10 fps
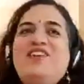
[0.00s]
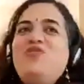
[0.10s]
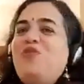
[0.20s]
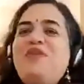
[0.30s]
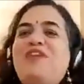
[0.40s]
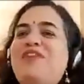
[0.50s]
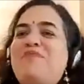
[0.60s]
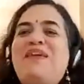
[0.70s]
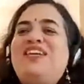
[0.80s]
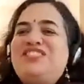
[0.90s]
You could be a
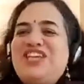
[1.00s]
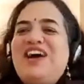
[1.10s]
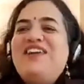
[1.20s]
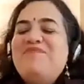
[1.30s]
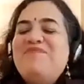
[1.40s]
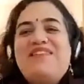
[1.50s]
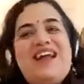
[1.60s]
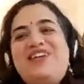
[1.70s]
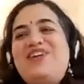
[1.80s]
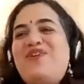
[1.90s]
VP HR, but
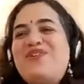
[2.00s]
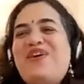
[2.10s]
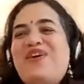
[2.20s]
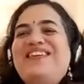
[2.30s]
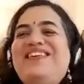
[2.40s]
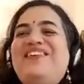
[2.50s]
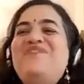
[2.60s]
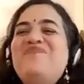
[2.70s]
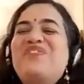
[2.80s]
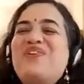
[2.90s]
right now
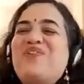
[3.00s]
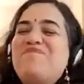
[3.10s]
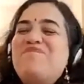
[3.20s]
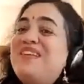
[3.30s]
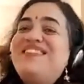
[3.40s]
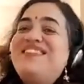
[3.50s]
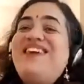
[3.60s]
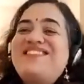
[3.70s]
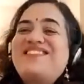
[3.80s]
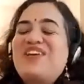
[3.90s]
you're a person
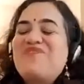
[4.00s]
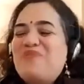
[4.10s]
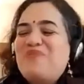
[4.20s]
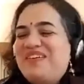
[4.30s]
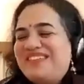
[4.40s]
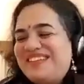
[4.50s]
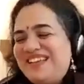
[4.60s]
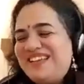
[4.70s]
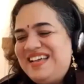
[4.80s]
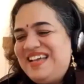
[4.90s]
asking for work.
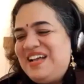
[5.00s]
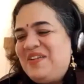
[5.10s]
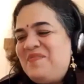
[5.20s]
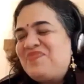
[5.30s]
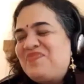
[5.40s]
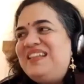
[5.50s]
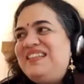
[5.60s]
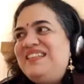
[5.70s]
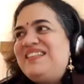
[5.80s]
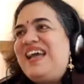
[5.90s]
I think
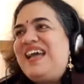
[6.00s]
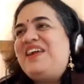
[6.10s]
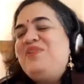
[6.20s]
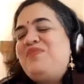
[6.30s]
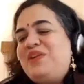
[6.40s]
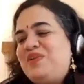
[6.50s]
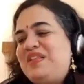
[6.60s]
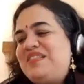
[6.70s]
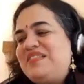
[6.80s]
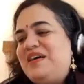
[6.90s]
the second one
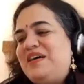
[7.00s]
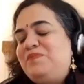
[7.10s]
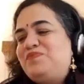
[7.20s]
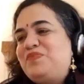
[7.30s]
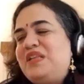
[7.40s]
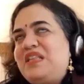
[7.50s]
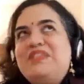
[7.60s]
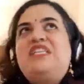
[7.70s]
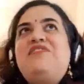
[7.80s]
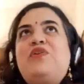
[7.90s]
was,
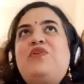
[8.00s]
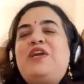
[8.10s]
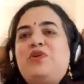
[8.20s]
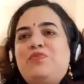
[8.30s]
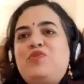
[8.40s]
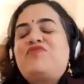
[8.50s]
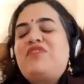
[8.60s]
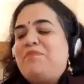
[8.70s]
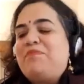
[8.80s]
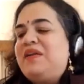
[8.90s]
especially when you're trying to
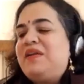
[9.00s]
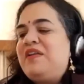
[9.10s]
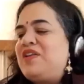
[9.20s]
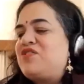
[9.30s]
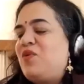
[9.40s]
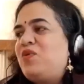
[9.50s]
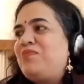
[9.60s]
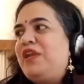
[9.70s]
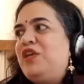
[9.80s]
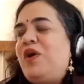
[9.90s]
bootstrap it, invest your own
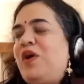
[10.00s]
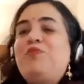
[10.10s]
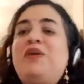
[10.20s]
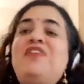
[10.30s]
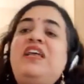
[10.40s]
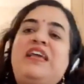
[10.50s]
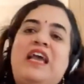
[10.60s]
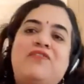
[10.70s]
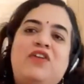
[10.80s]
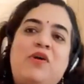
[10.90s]
money, you have to be very
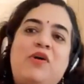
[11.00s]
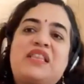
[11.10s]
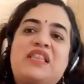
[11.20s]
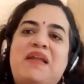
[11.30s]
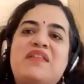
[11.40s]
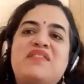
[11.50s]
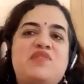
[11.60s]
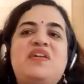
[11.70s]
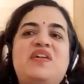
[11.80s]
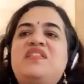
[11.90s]
careful about expenses
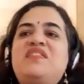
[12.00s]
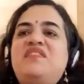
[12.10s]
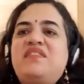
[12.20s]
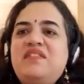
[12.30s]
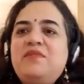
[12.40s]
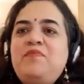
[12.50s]
versus the return.